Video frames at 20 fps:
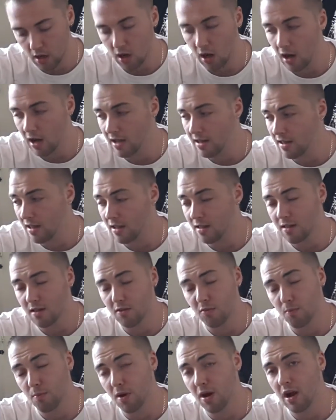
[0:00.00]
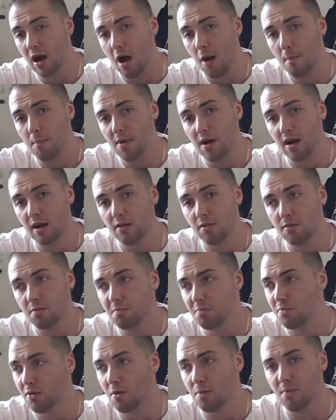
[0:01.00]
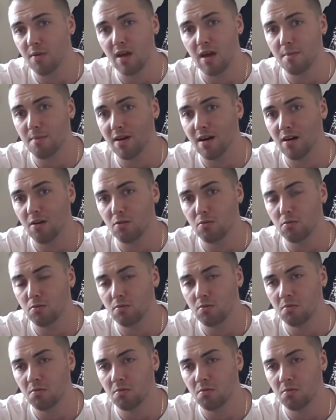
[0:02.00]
I did this bug out bag probably about